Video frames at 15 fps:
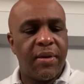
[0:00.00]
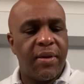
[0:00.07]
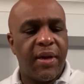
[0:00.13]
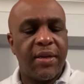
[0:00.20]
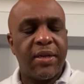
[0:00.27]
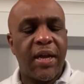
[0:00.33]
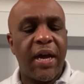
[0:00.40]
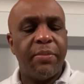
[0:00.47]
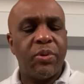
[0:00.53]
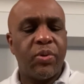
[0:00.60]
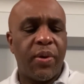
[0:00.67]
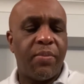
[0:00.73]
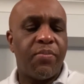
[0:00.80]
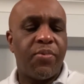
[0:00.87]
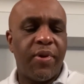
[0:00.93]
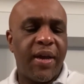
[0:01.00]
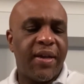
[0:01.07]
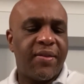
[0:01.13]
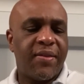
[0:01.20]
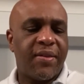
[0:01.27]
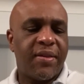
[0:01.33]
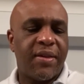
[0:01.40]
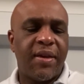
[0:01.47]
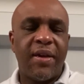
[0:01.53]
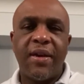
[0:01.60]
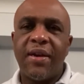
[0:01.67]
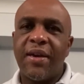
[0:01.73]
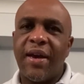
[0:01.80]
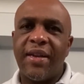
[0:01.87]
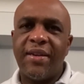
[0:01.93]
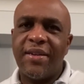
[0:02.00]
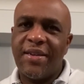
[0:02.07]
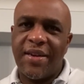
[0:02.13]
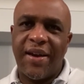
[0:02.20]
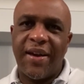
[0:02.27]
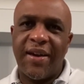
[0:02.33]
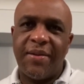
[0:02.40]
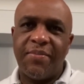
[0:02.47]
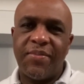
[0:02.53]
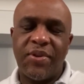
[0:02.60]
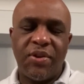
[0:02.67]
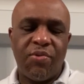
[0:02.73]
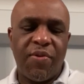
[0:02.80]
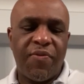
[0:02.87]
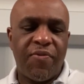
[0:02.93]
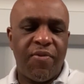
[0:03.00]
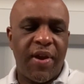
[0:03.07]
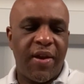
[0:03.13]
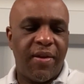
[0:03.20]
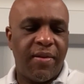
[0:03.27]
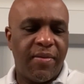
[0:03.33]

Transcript: A time to embrace, and a time to refrain.